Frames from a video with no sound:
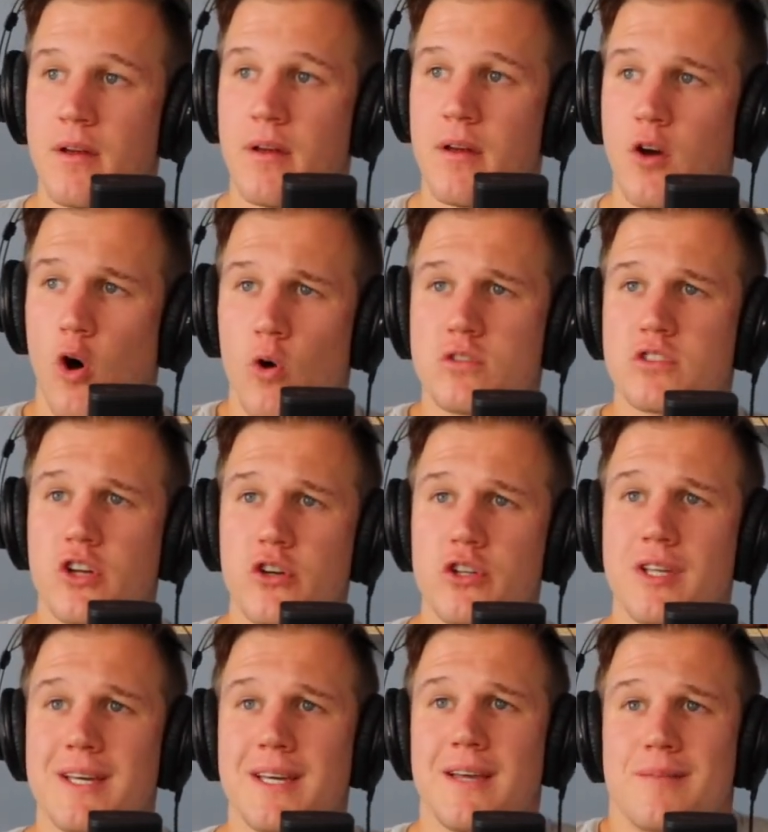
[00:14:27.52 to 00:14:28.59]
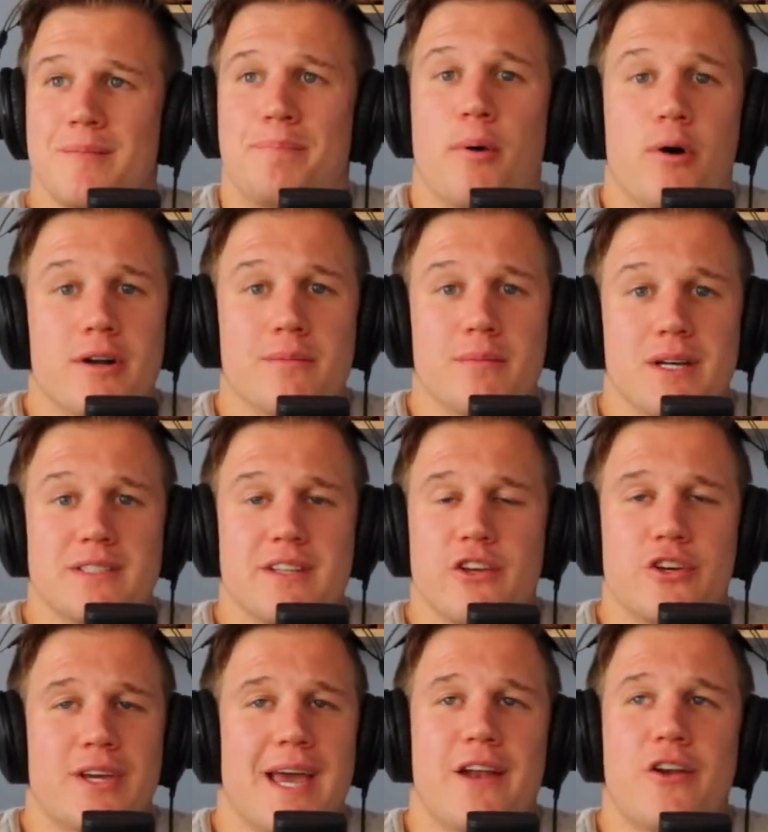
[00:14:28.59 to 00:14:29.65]
Also, bottomless, you
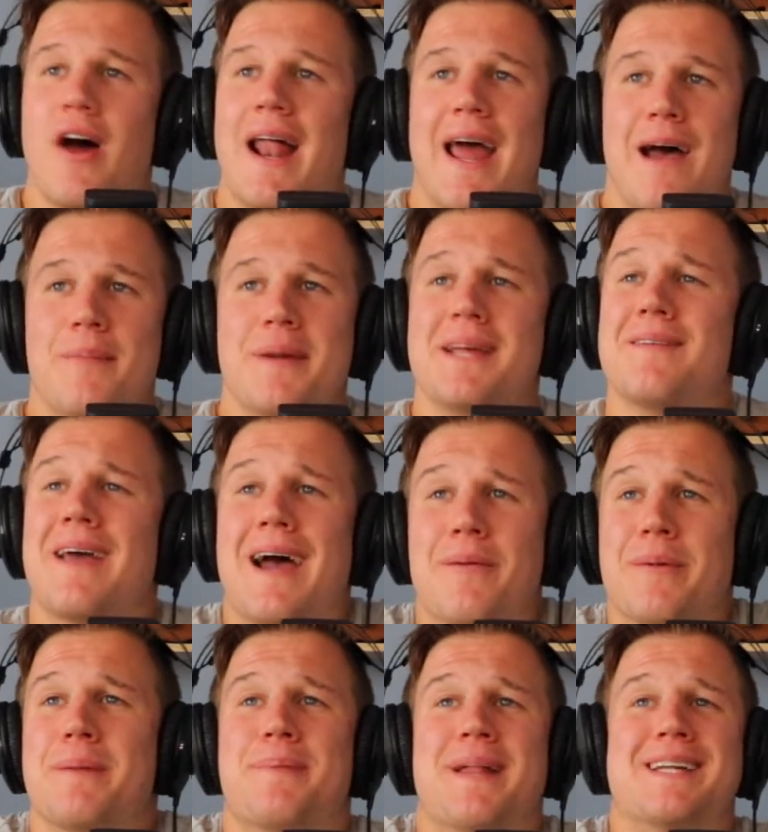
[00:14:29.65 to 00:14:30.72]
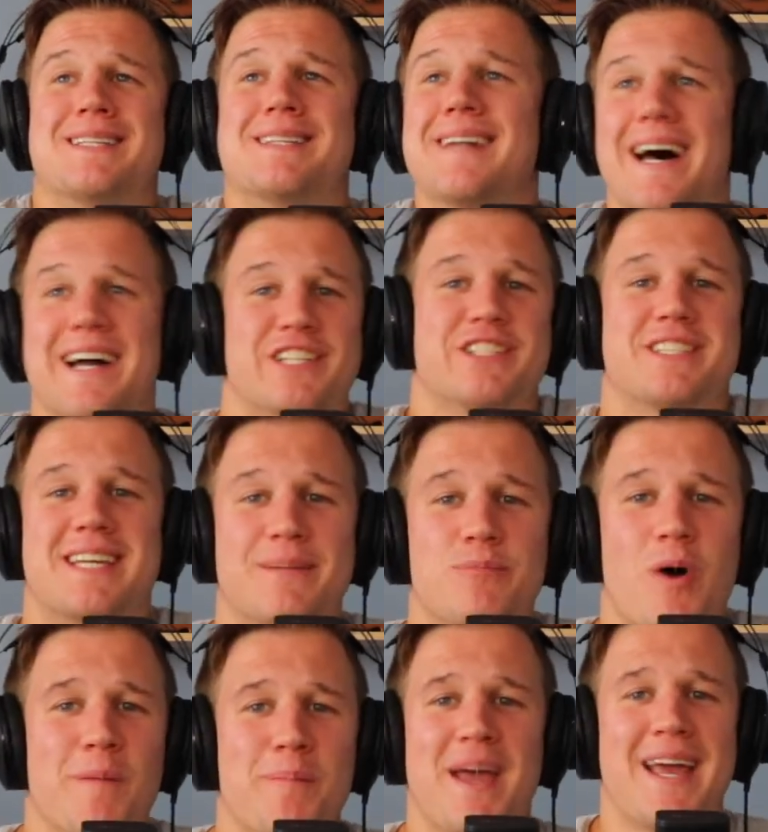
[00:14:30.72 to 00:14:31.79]
cannot. How many plates of nachos can
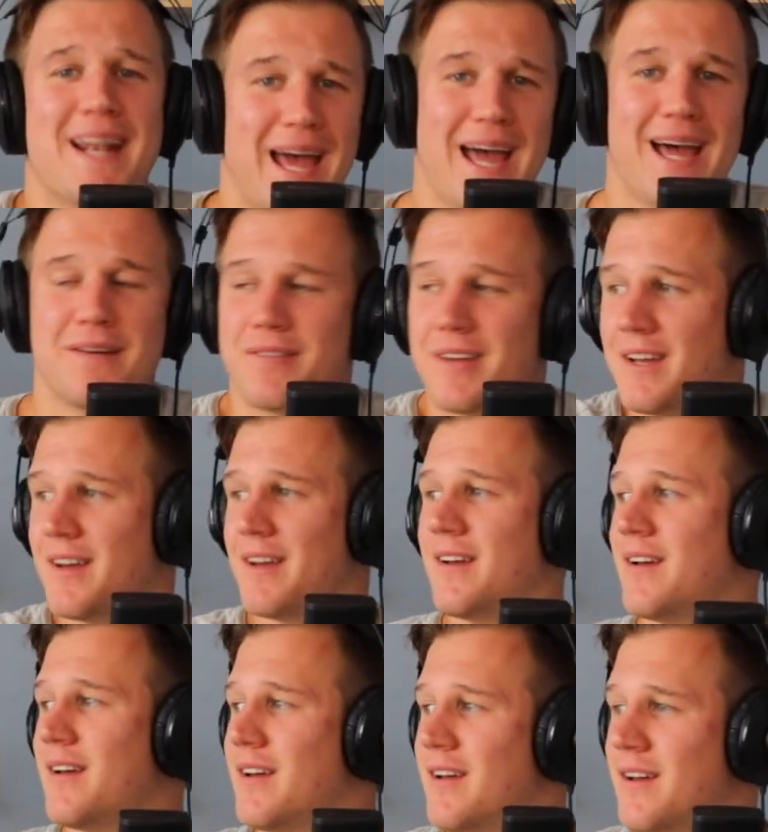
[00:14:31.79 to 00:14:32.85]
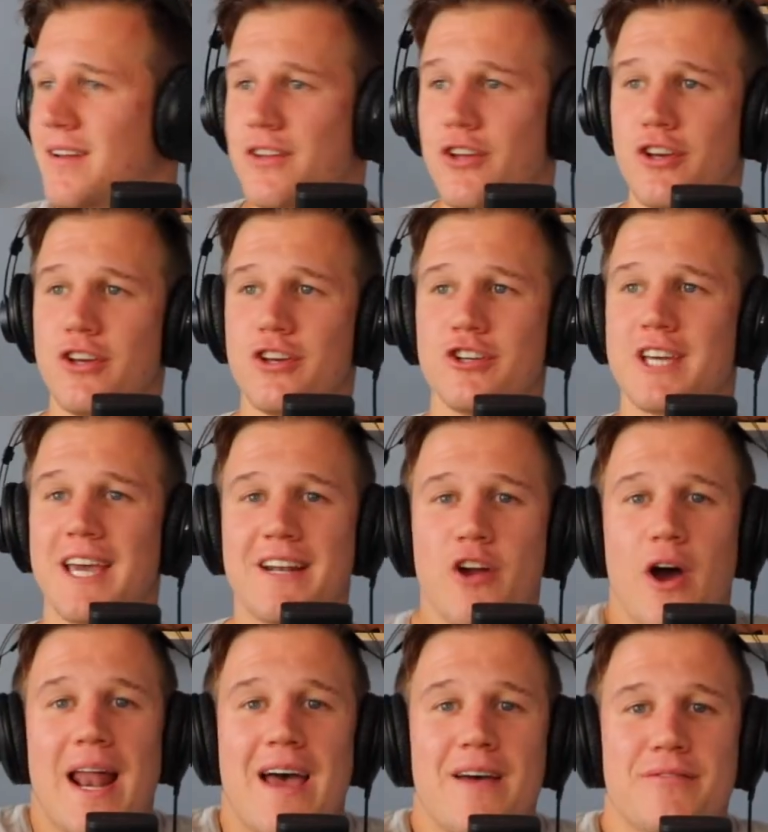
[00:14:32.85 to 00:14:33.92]
one man have? You
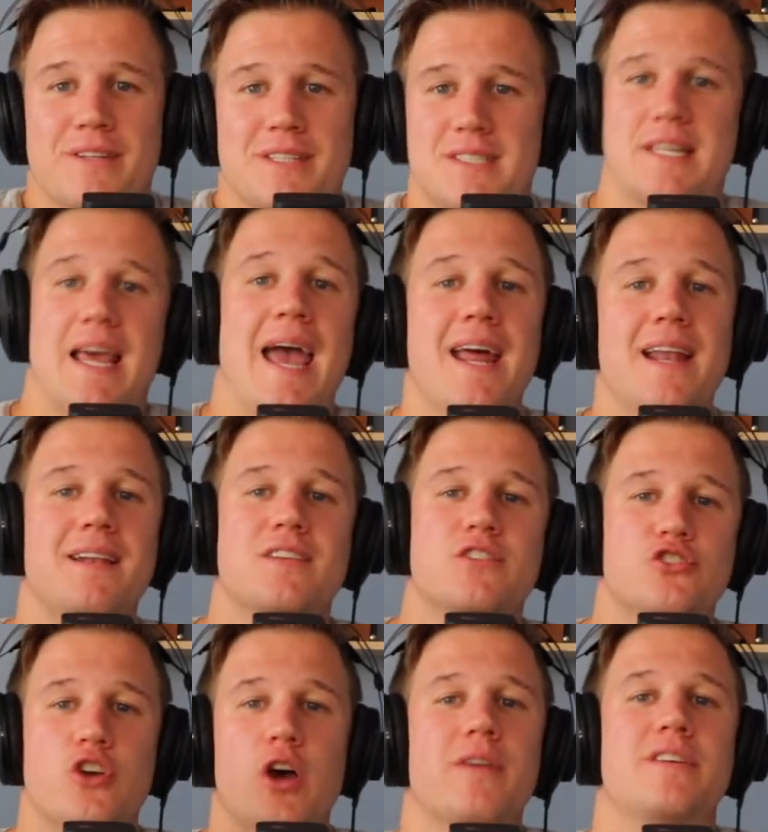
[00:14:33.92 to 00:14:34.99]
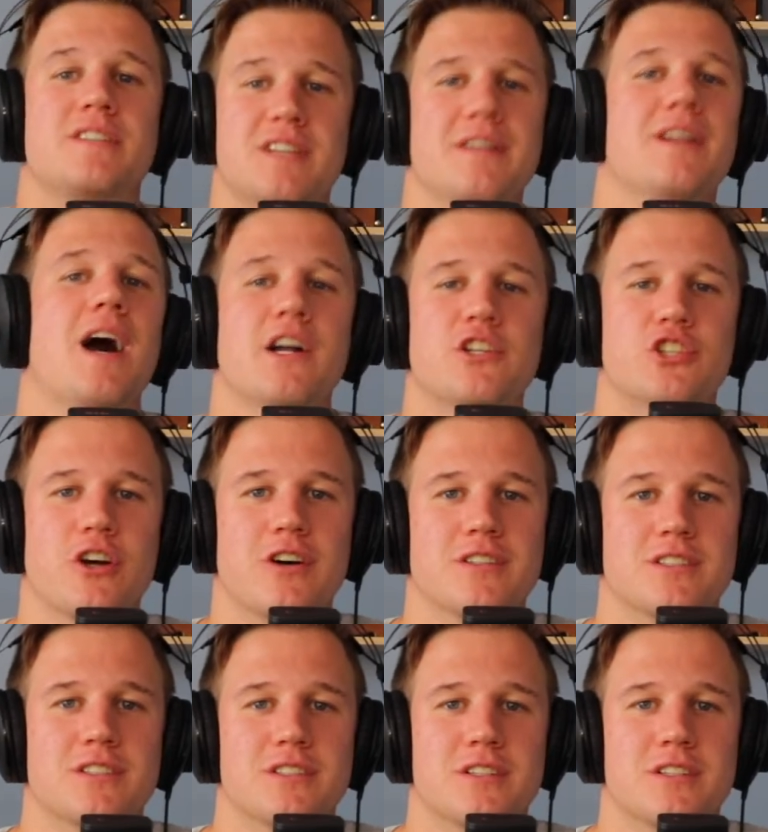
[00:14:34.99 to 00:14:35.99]
cannot have 10 servings of nachos